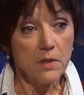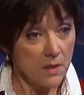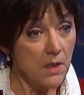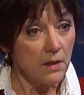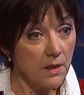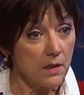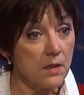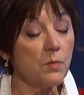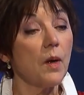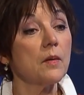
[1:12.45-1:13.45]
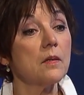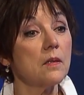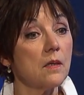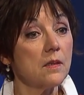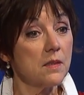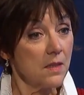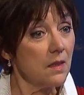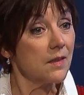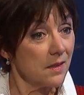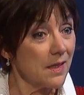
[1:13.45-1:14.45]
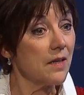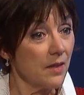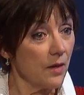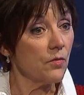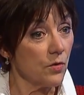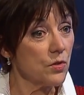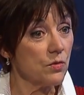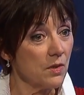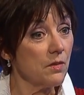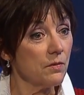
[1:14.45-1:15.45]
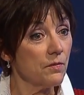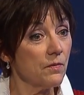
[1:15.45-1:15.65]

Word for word: It still is, but still at the tenth anniversary,